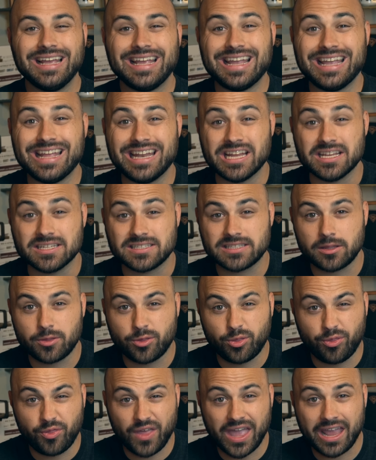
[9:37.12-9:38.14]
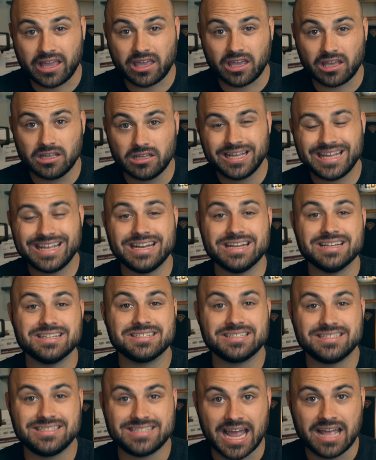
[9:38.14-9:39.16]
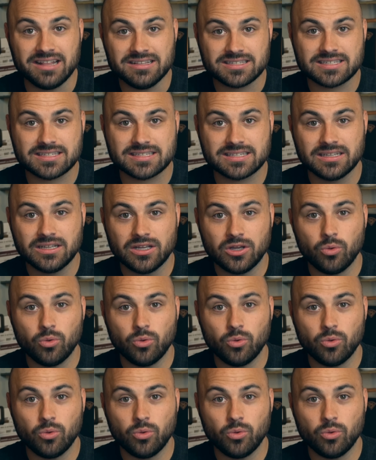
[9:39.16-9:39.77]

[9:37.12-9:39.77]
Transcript: It is thick. It is dense.